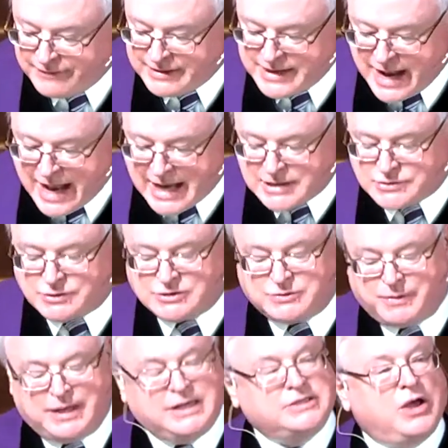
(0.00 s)
in
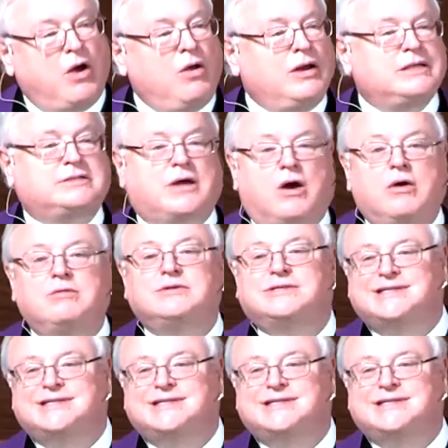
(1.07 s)
Nazareth when he told his own